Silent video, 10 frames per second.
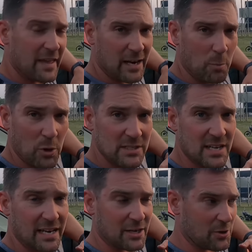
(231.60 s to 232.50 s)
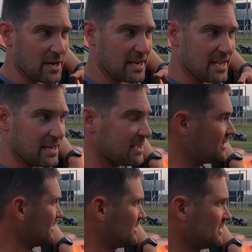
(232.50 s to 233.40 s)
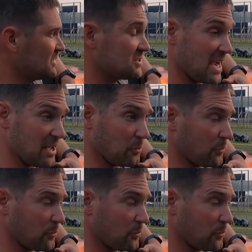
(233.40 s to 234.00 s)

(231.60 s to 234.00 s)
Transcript: That'll put us on the grid in tenth.